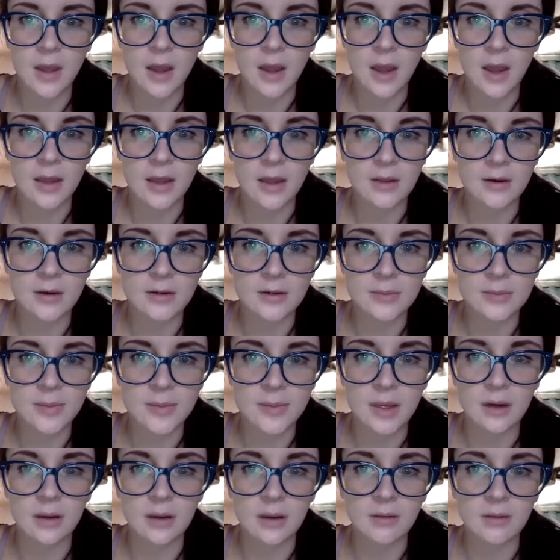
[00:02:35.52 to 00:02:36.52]
And there's
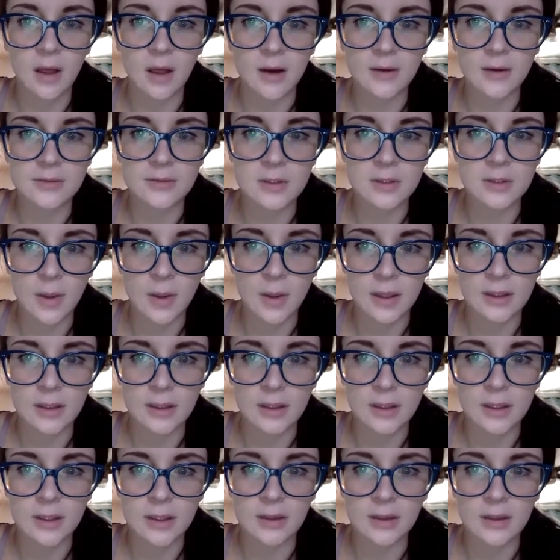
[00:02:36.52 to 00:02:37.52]
been a lot of
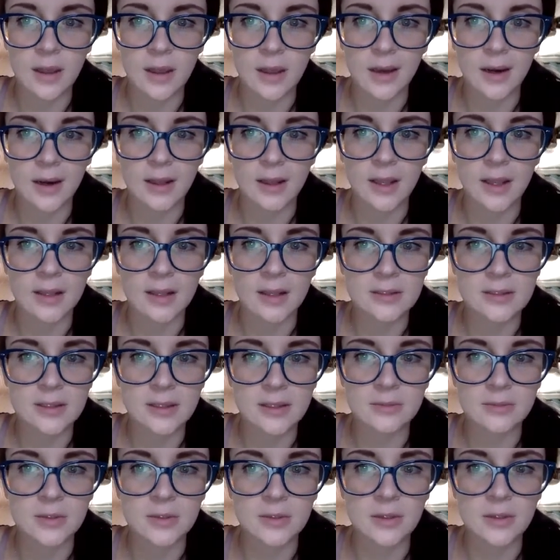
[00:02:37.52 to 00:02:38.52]
swelling, and I can't
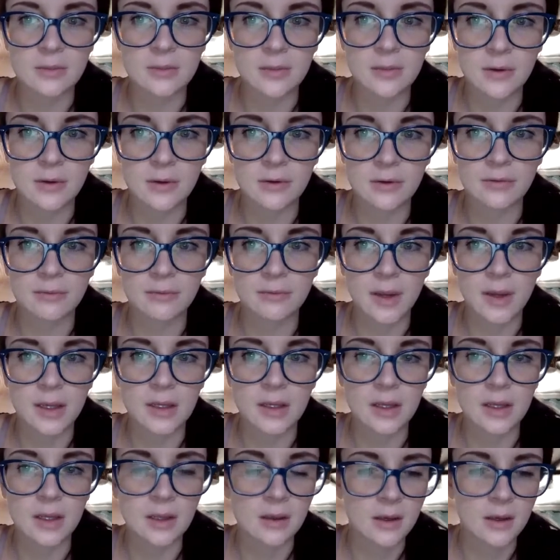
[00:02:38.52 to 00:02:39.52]
seem to move my
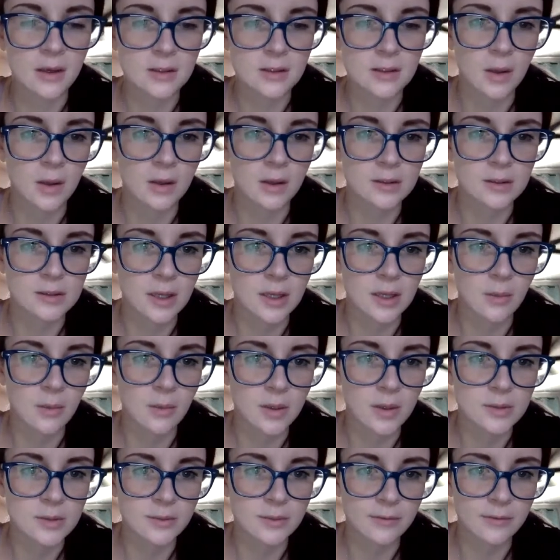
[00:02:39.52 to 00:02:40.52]
knee as well as I
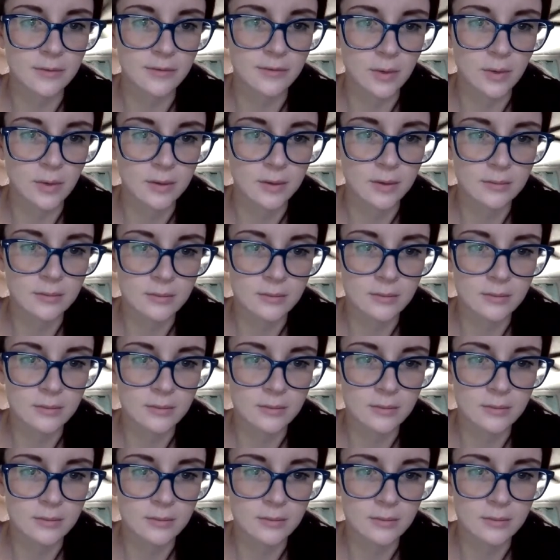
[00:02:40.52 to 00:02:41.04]
was before.